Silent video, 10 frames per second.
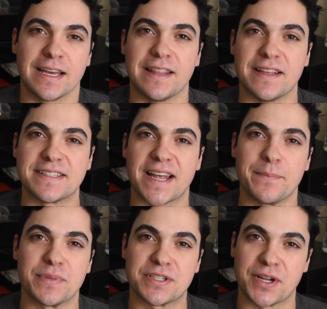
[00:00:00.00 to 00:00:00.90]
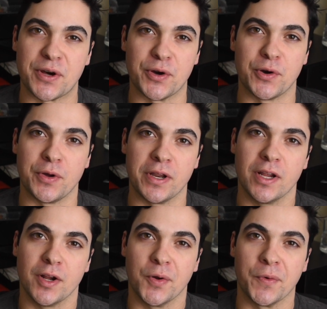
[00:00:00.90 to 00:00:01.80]
In this episode,
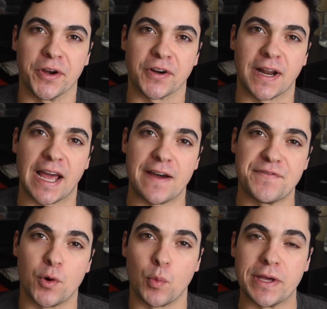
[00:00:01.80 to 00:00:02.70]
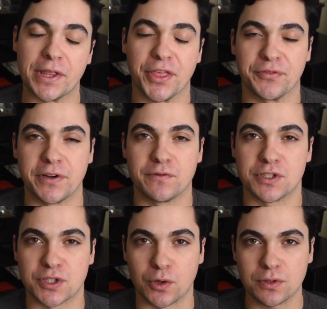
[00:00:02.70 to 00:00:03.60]
we're going to have the week 3
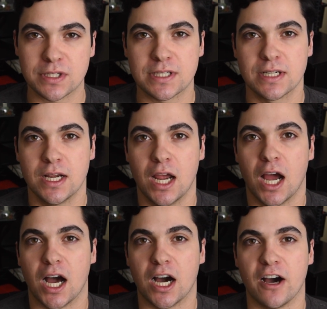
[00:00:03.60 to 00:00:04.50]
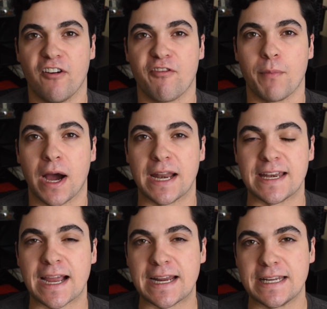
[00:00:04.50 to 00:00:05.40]
results of my
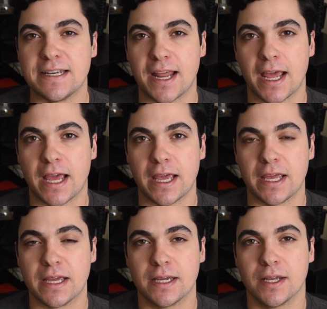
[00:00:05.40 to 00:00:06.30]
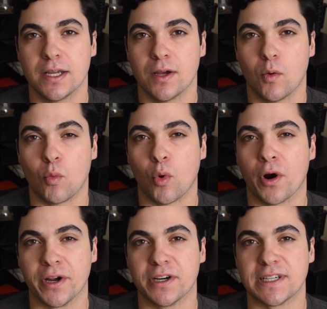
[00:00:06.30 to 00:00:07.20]
90-day
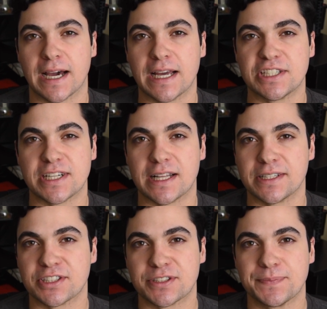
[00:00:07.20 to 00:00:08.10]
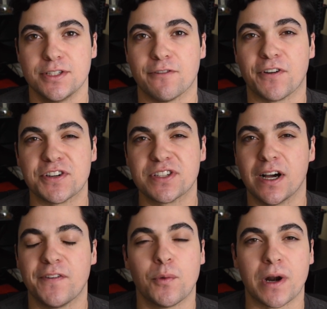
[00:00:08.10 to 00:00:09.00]
warrior diet challenge. So first
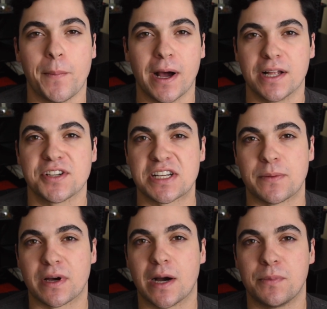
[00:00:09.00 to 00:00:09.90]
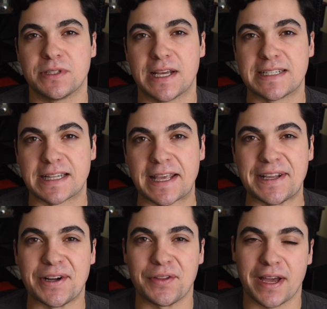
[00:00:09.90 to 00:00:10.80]
off, I want to apologize. I'm a couple days
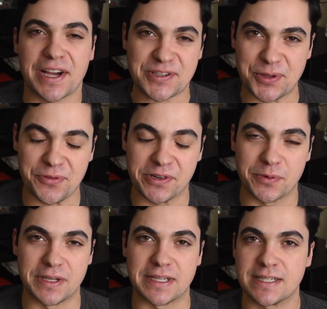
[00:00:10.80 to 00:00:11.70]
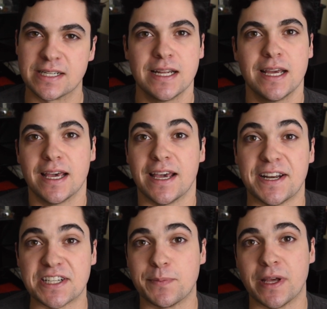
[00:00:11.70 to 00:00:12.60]
late on the actual 3 weeks.
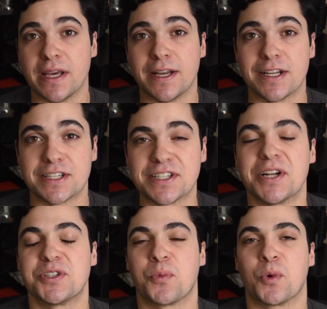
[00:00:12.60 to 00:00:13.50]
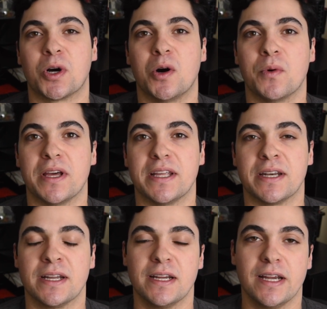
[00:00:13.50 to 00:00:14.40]
It has been such a
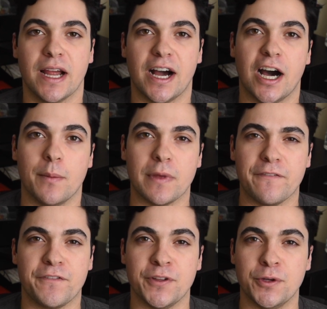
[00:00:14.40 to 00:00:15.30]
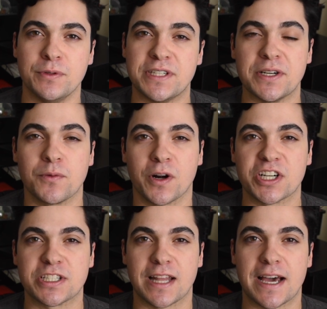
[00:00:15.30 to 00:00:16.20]
whirlwind. If you didn't
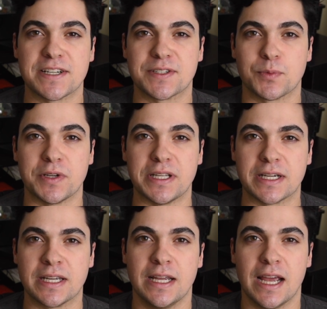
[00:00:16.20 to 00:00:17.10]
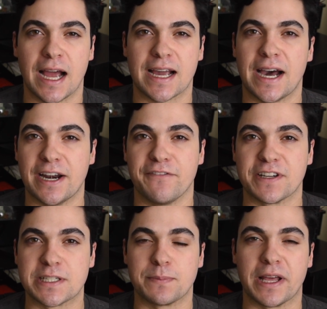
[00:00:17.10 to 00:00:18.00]
watch last week, I kind of
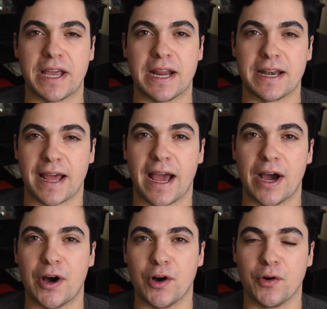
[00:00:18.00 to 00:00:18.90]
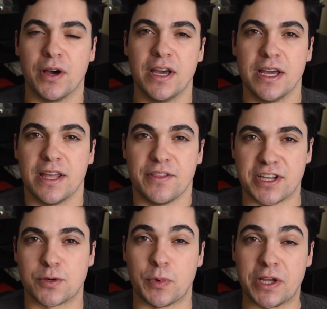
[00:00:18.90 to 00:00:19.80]
explained how
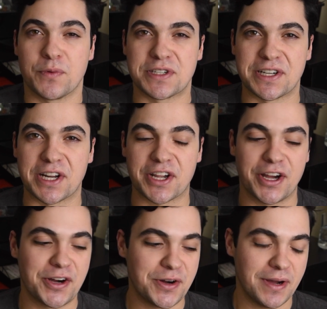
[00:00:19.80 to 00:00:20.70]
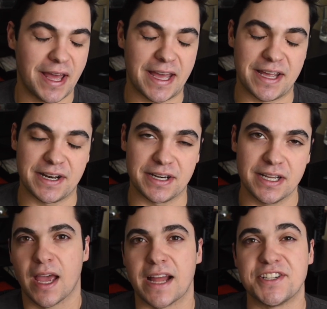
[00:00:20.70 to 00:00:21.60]
this week was going to go. And
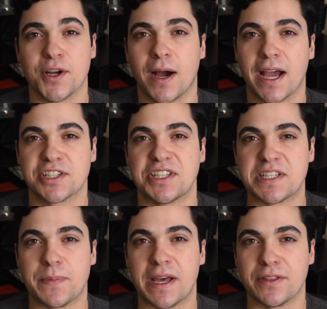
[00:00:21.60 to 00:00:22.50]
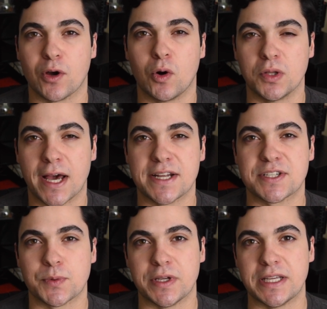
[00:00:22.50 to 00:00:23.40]
so I actually spent the whole
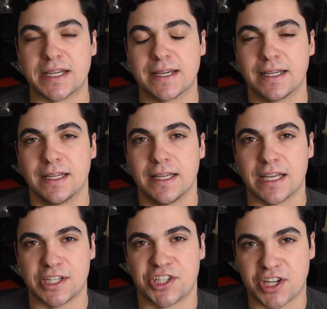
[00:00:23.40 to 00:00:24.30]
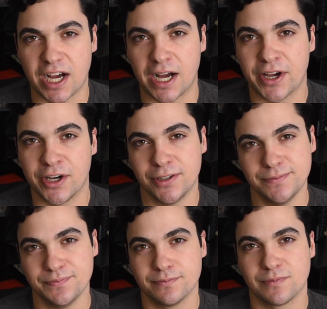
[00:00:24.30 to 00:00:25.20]
last week in
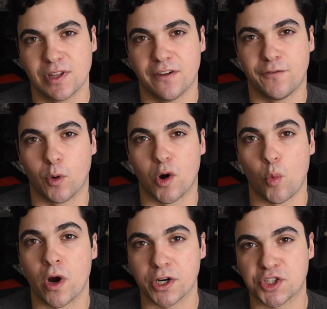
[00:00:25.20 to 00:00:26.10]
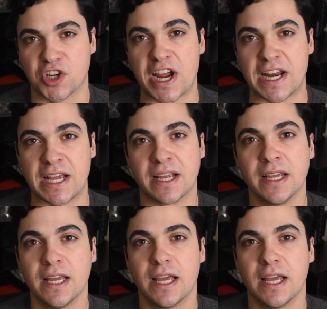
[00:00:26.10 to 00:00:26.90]
Chicago for work training.